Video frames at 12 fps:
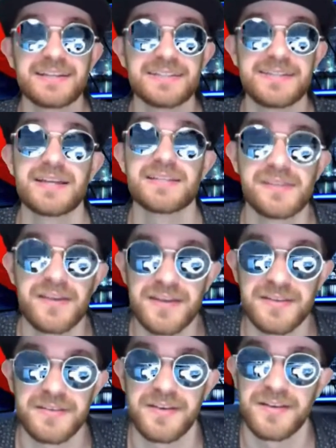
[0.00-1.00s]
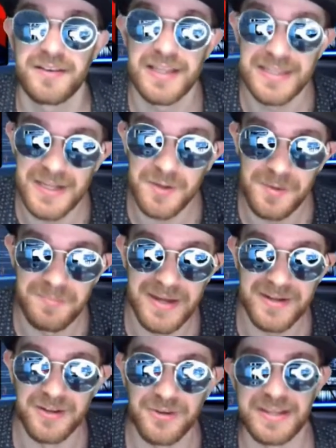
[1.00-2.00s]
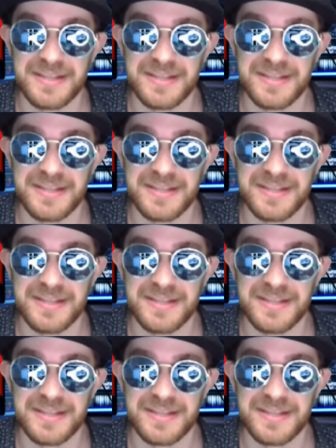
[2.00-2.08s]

does look a little bit better going